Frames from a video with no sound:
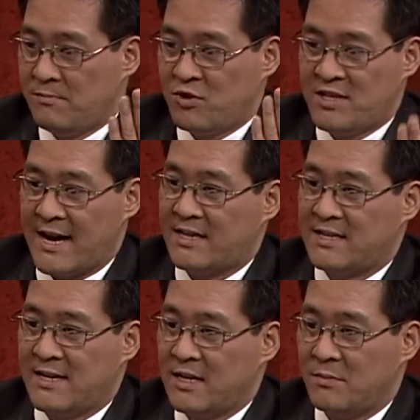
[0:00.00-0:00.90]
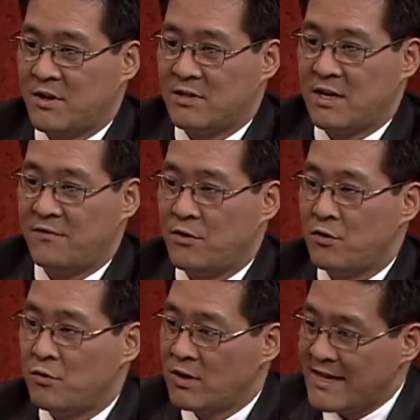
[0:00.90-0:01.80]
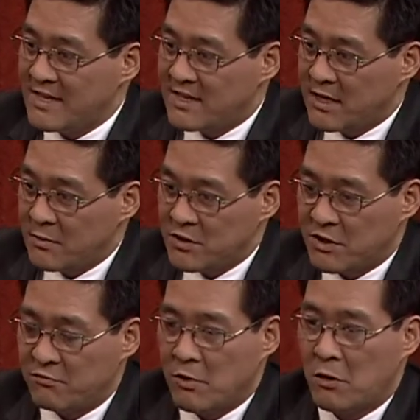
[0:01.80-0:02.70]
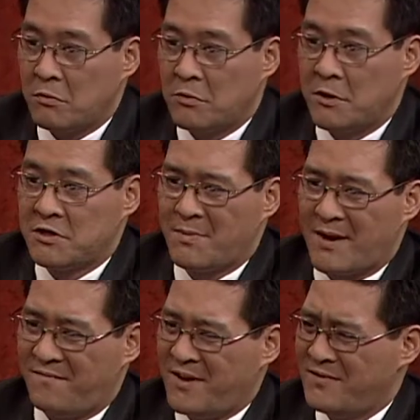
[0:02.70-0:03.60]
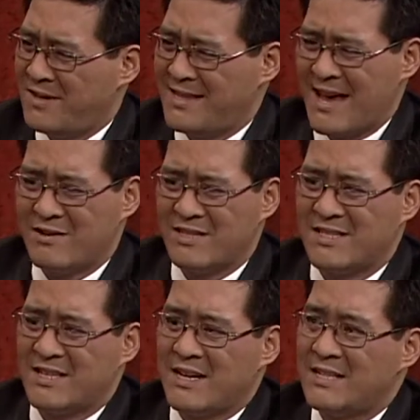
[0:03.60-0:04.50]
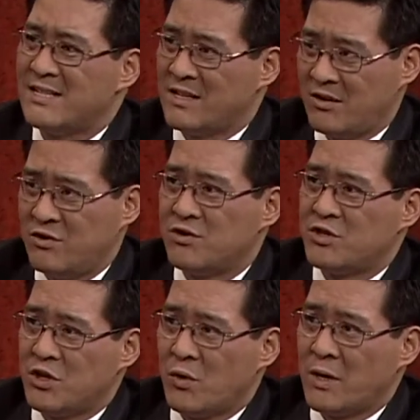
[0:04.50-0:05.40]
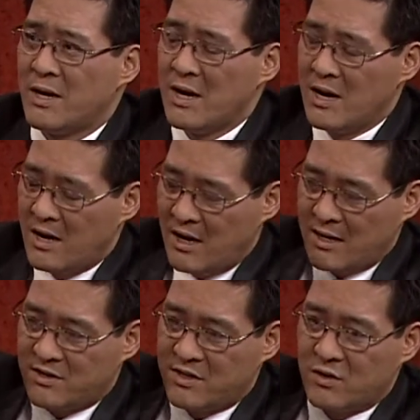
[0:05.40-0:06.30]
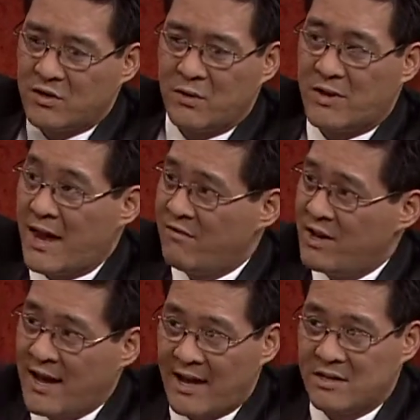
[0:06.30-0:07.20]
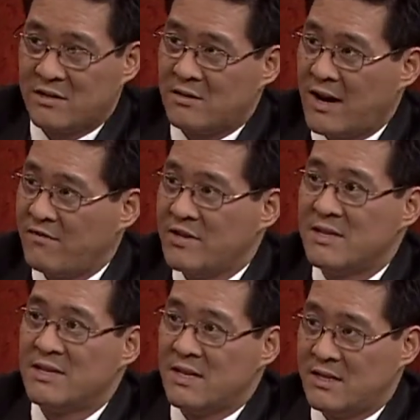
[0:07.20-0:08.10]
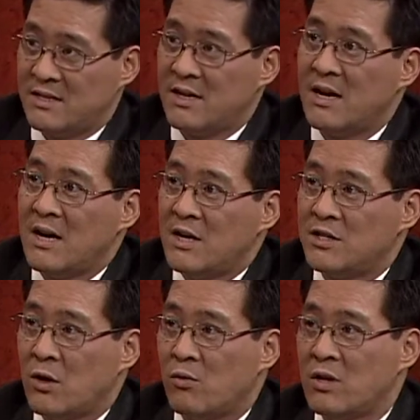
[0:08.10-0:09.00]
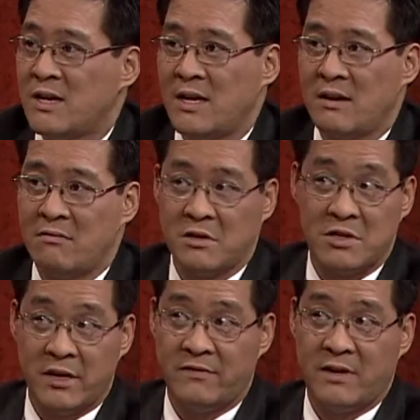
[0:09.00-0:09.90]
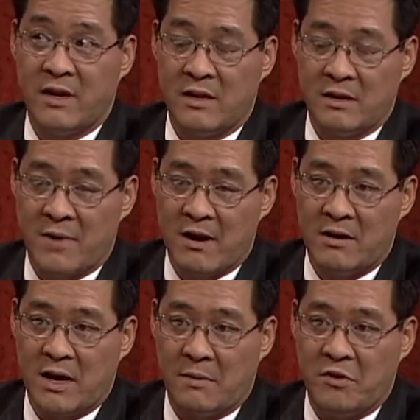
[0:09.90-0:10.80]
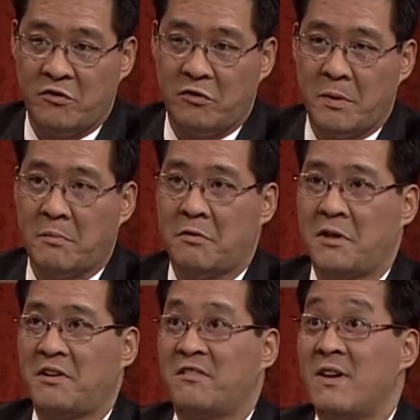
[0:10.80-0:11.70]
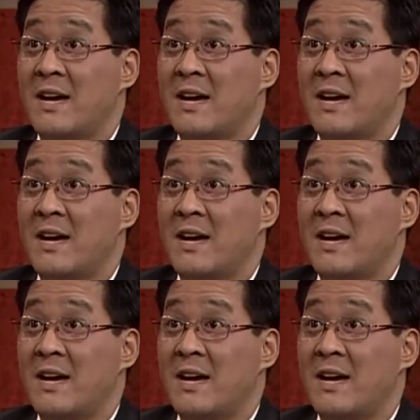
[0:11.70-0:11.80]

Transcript: protect the telomeres. If you let the telomeres erode, there's about 15,000 studies in the literature showing it's associated with every cancer, every disease. So we're looking at a real shift in the paradigm. Usually people think of